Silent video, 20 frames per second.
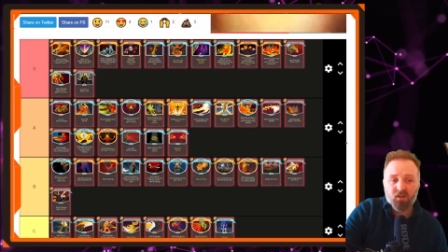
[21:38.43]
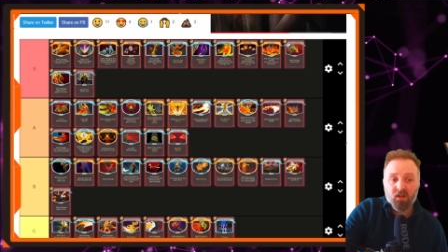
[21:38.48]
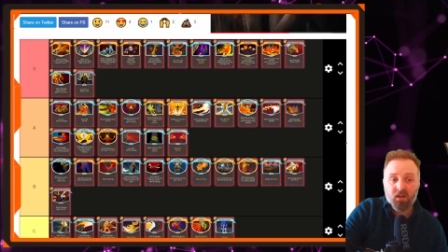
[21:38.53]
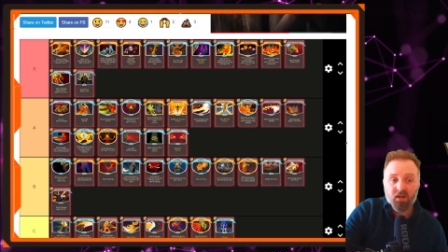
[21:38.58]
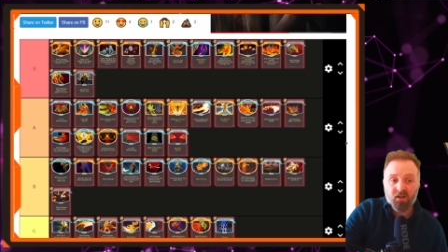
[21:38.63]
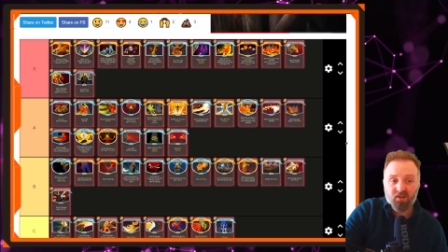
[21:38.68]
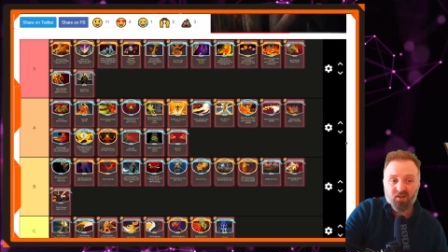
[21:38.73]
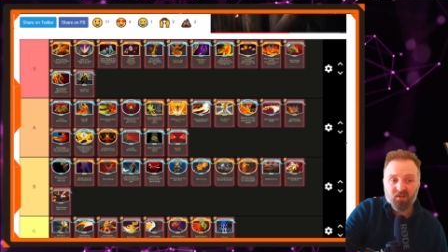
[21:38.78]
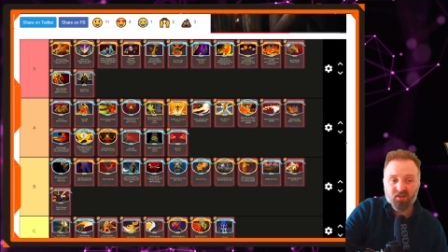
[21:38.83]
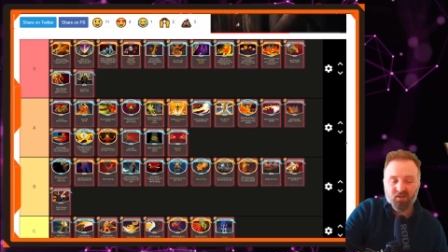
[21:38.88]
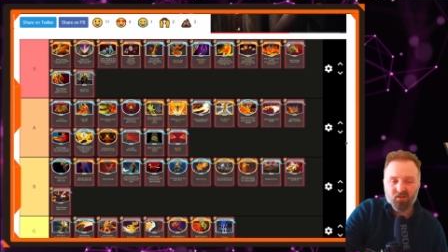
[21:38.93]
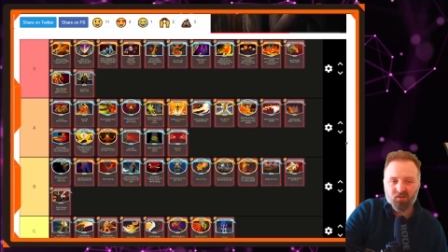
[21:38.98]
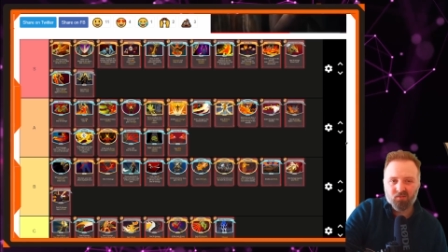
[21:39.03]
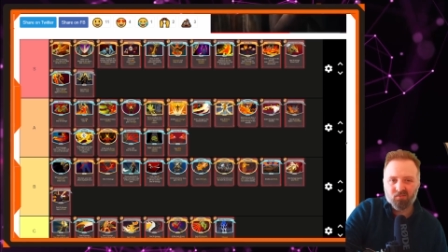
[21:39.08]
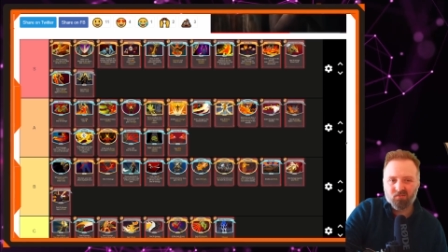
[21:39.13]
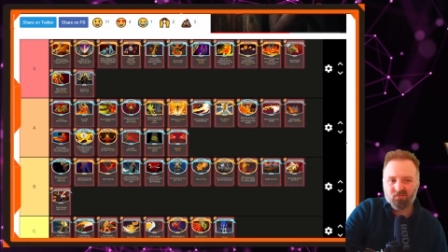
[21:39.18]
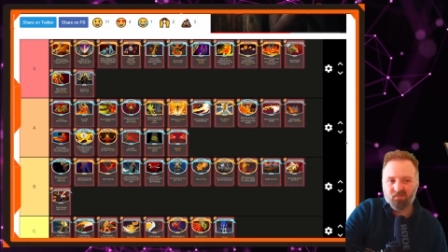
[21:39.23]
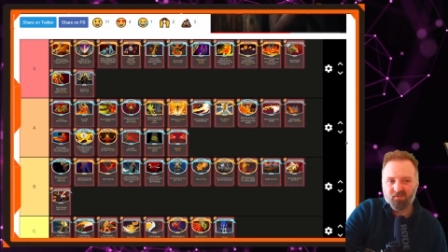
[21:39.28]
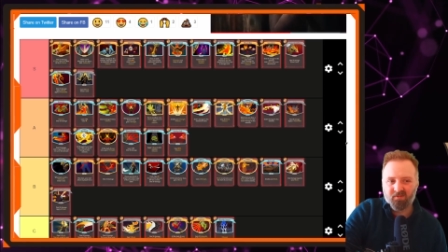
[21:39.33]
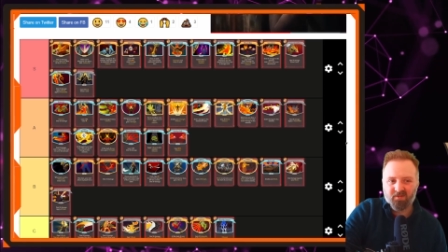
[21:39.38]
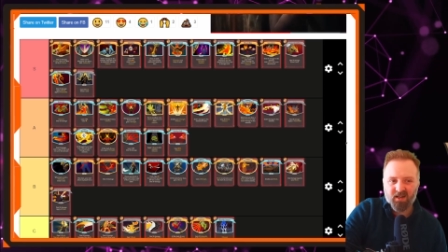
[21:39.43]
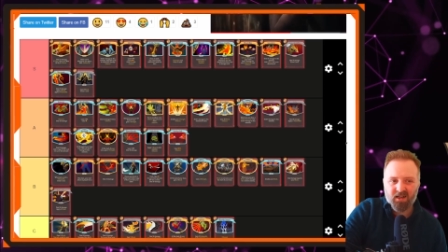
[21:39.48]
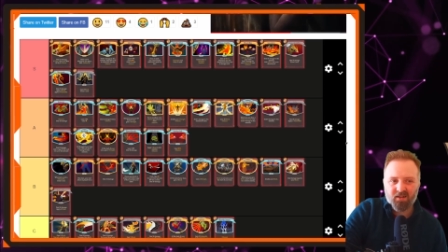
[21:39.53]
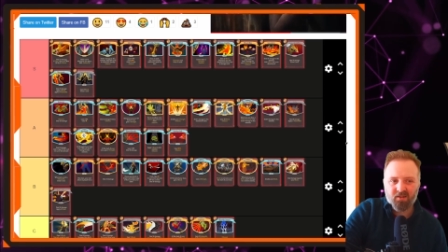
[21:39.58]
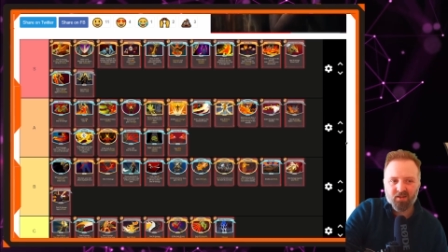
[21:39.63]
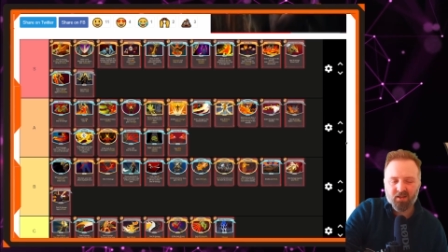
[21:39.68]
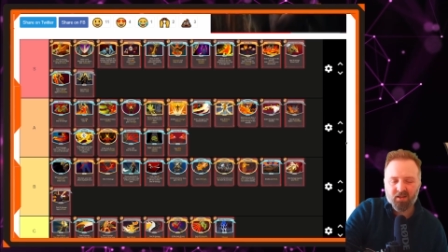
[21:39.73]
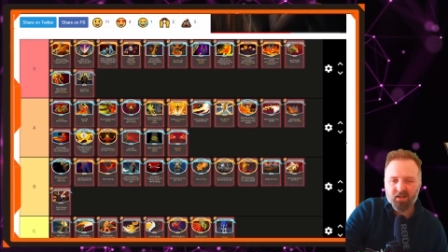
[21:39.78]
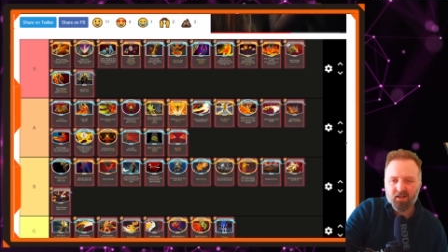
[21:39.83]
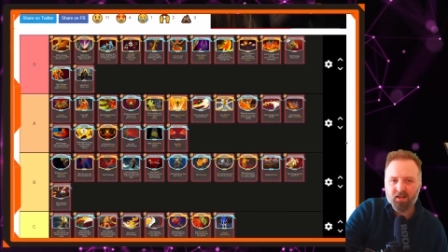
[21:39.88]
and it's still
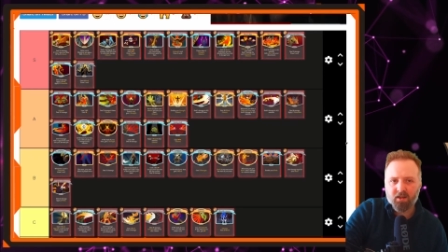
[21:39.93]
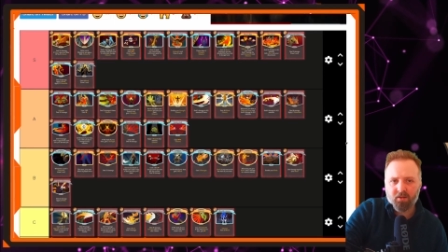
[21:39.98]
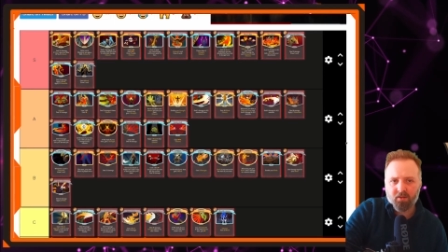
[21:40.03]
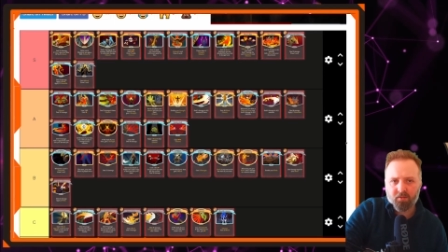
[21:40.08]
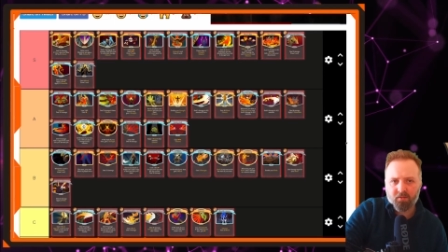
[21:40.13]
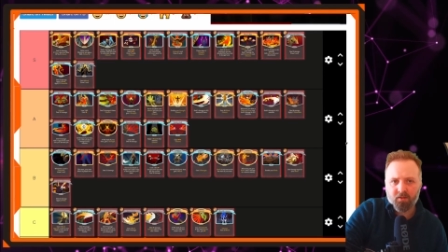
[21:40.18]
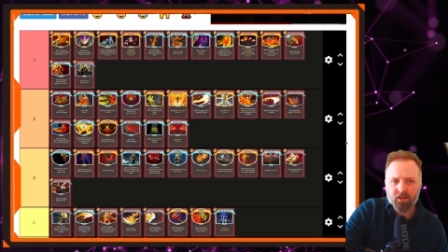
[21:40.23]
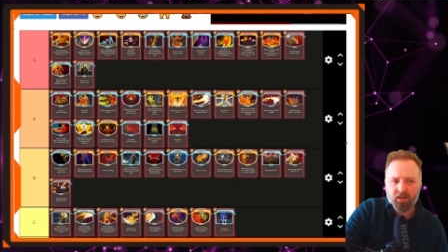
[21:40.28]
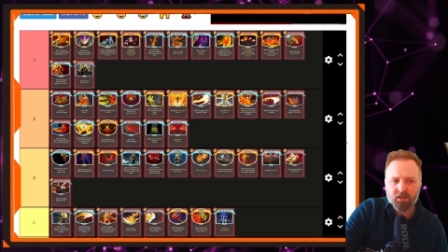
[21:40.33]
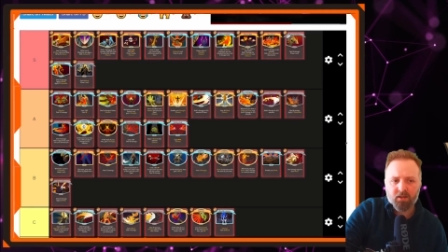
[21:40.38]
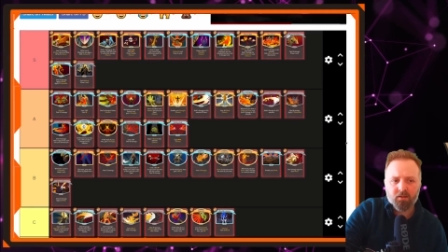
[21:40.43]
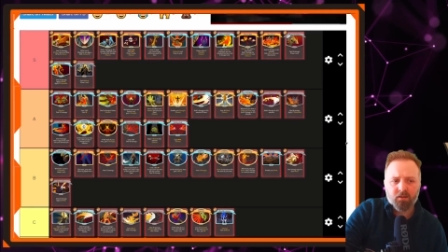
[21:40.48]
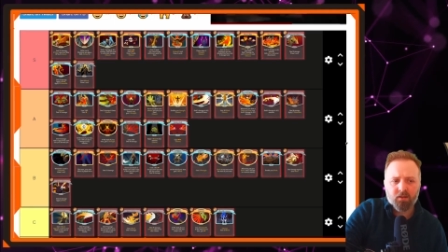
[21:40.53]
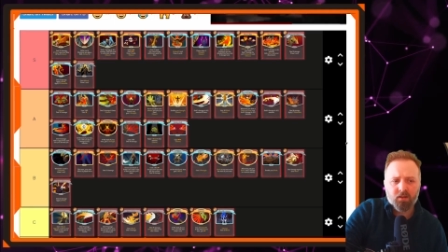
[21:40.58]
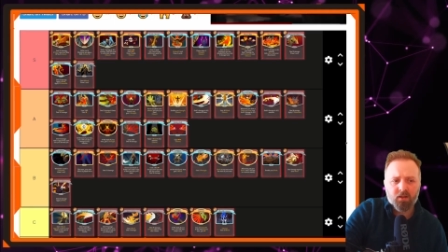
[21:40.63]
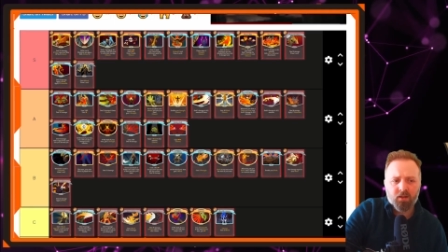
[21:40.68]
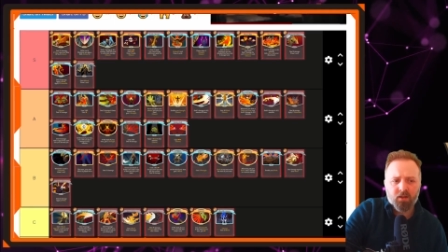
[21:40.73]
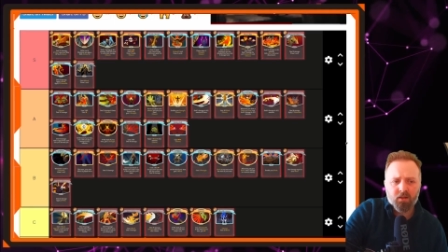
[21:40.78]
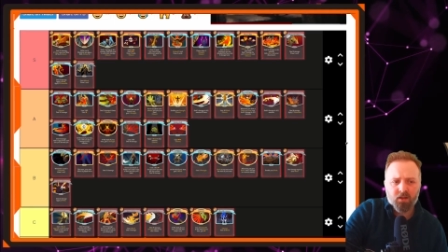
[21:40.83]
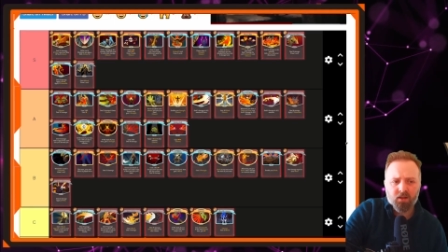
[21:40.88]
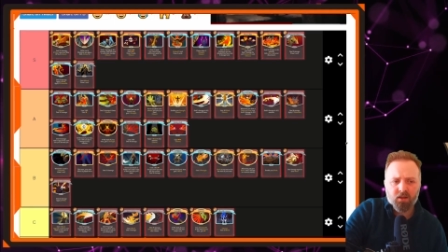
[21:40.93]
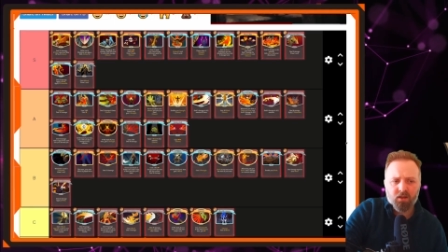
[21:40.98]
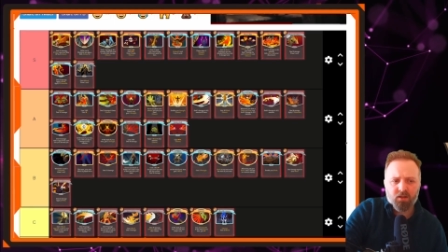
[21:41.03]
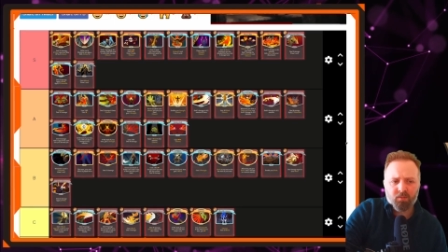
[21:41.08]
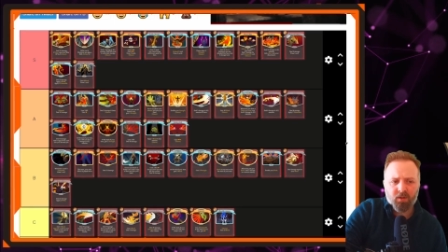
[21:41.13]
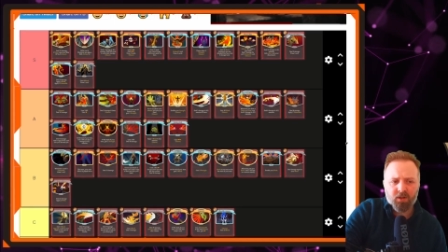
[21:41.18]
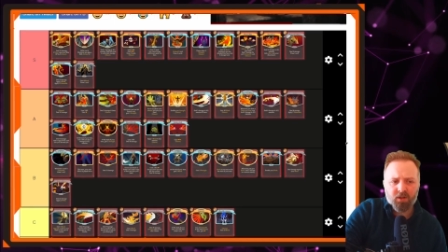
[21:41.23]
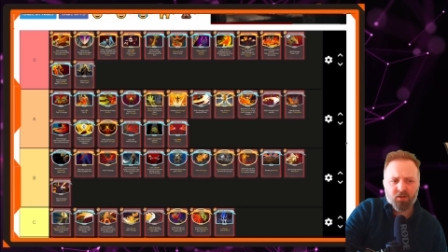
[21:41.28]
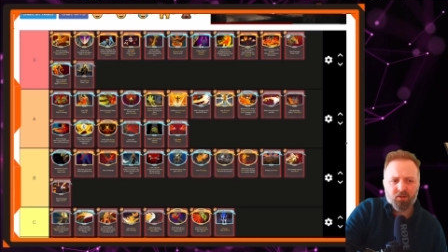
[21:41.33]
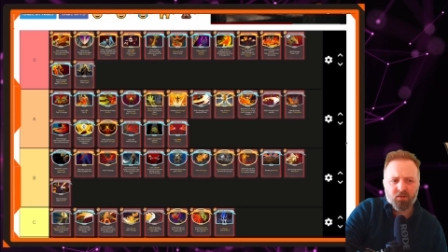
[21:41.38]
valid in Act 3,
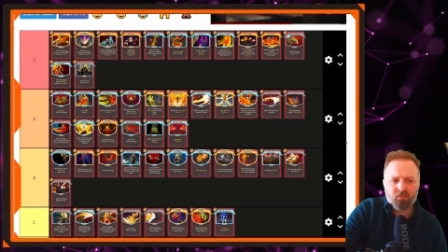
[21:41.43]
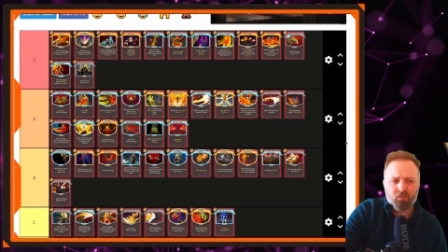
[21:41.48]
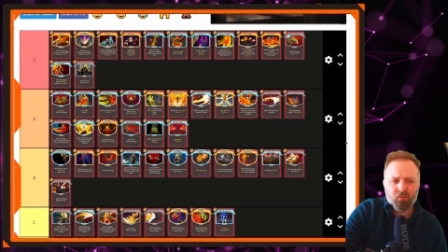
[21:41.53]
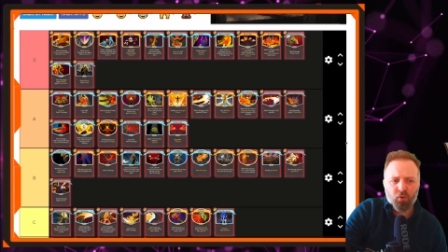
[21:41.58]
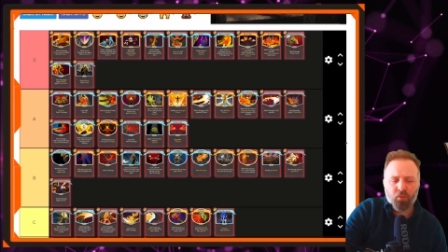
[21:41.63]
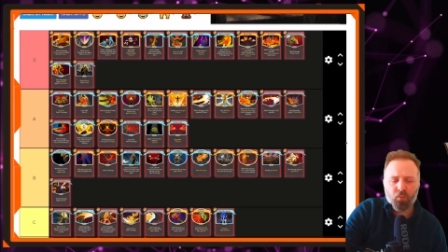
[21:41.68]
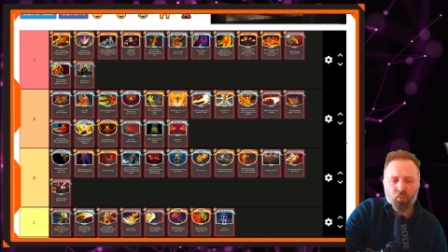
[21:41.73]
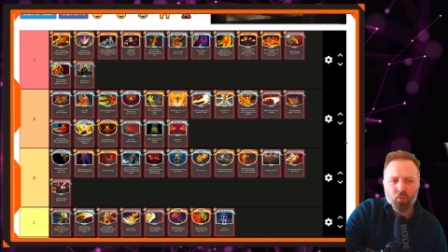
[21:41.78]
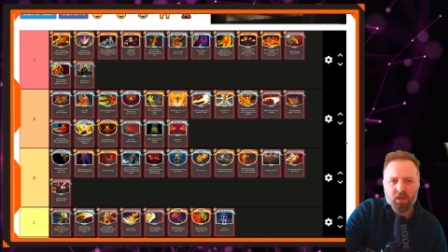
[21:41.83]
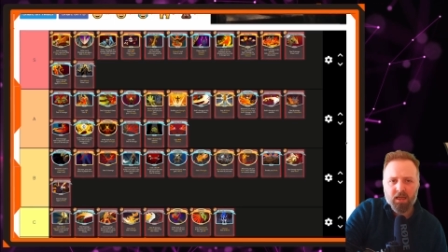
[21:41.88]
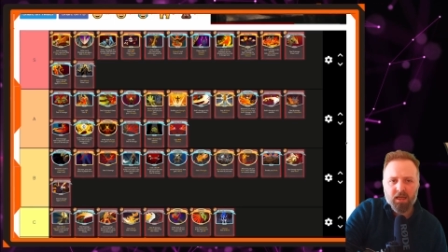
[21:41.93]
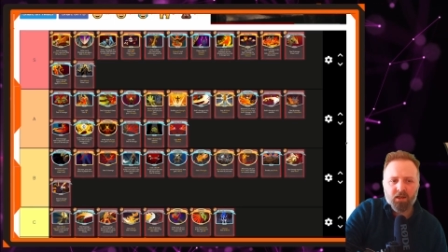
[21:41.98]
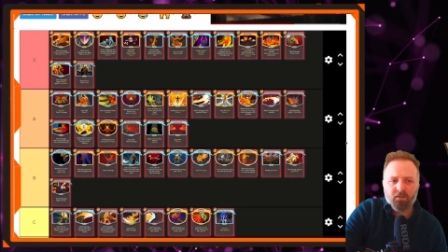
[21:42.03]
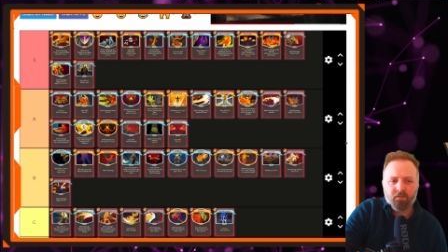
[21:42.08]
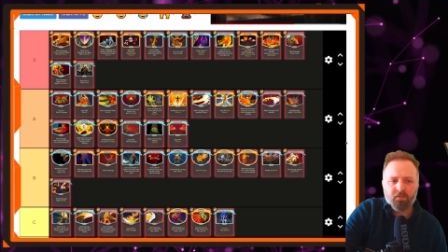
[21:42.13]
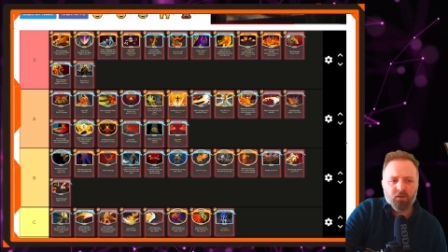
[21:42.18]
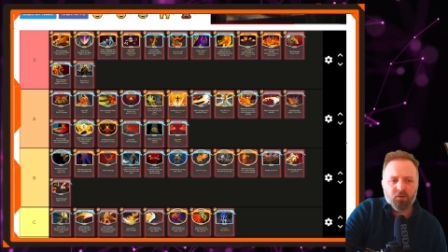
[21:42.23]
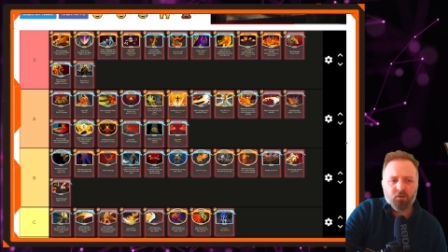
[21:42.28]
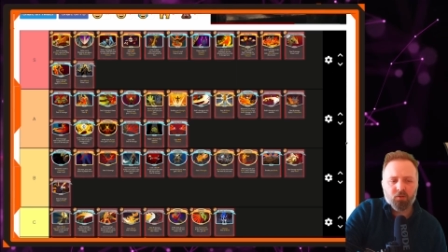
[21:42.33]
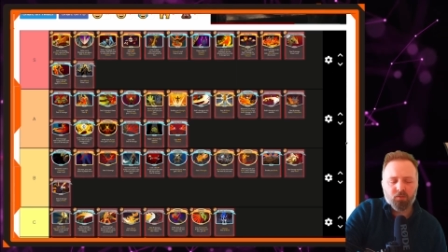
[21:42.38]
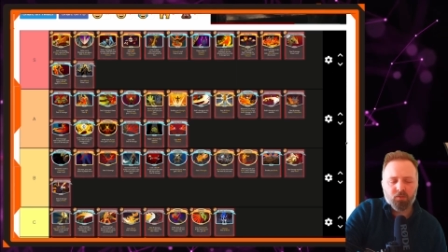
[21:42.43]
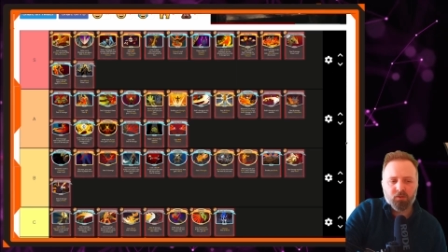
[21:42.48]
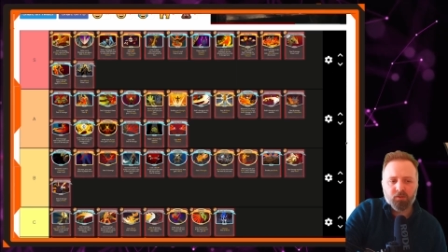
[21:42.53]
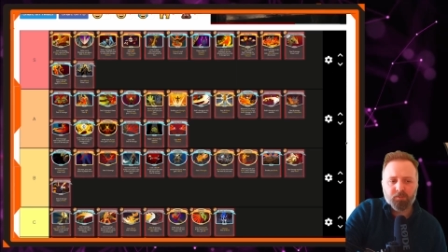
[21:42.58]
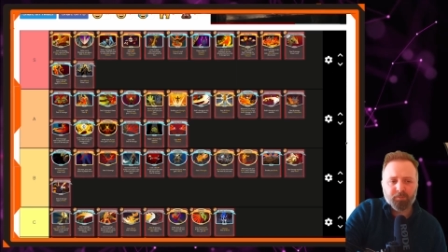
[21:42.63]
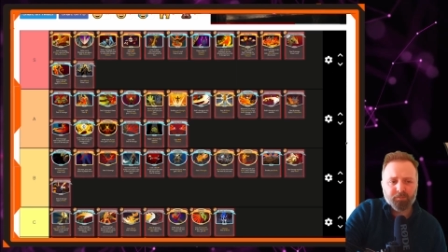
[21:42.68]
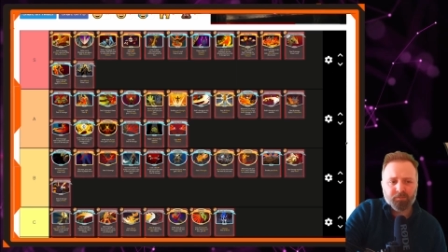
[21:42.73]
especially both weak and vulnerable.